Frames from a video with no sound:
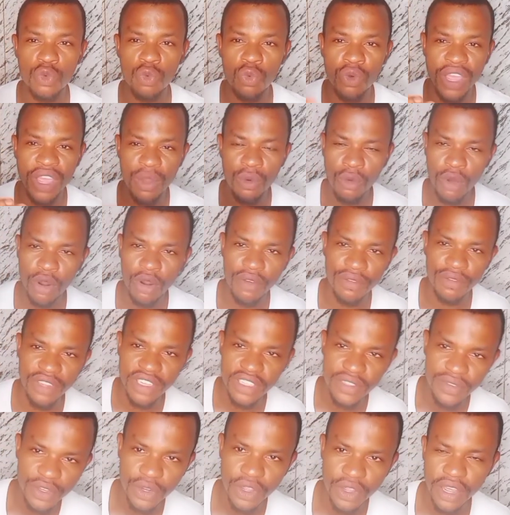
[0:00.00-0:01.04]
in one of
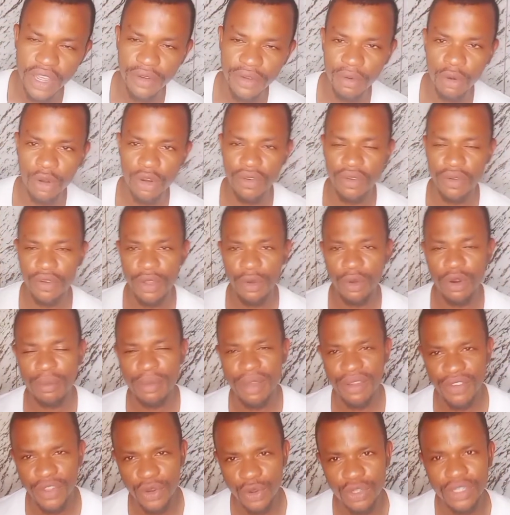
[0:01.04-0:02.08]

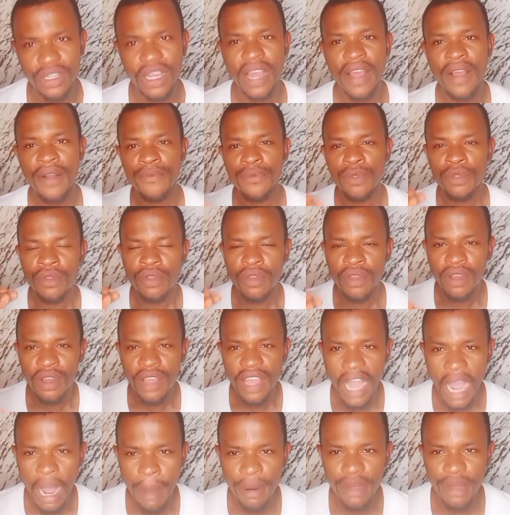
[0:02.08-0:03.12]
my videos
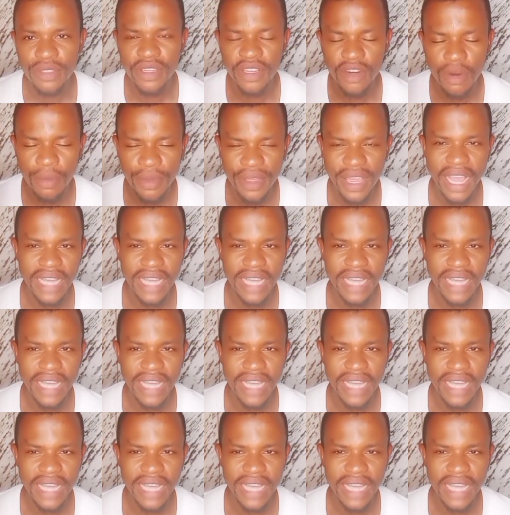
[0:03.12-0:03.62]
about aerobic